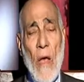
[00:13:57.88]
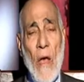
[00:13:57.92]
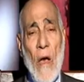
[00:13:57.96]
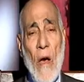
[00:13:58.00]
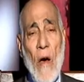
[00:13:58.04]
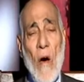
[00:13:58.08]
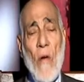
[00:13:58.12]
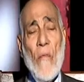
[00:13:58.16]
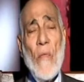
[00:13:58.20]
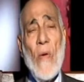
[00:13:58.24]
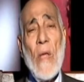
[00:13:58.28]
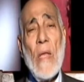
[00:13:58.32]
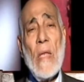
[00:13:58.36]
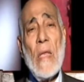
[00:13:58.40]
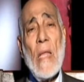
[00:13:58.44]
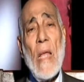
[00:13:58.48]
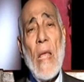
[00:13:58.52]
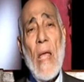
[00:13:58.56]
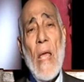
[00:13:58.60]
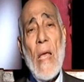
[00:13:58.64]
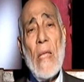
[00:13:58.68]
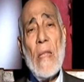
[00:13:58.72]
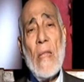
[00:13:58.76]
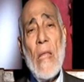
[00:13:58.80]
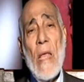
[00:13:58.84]
of
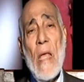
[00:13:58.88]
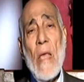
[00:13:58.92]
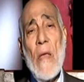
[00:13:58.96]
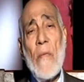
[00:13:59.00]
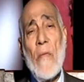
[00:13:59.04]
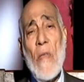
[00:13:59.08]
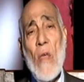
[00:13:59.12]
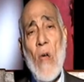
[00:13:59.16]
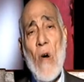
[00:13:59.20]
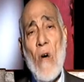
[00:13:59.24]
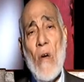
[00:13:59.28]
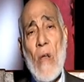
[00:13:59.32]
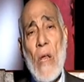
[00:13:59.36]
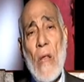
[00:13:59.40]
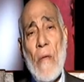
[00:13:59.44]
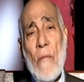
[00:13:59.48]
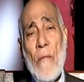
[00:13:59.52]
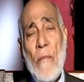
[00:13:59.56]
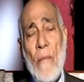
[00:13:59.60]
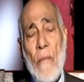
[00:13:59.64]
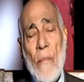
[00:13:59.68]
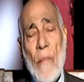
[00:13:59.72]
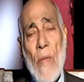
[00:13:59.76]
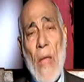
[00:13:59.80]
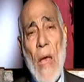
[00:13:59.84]
indicating the olive
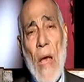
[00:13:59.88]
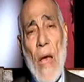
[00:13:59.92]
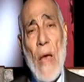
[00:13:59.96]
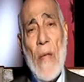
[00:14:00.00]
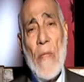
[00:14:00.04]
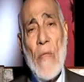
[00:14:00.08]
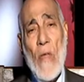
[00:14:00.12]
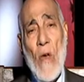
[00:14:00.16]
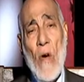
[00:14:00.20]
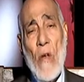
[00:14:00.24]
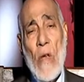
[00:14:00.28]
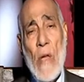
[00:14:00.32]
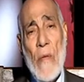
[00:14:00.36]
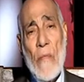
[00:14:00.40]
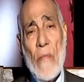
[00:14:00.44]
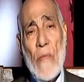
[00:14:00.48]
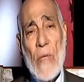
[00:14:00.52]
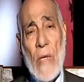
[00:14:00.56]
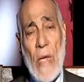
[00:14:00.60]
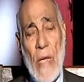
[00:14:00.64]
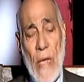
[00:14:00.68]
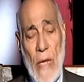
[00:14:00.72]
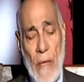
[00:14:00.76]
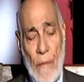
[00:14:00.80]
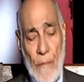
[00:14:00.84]
and the olive
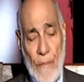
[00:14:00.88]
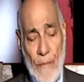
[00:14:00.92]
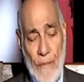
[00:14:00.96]
tree.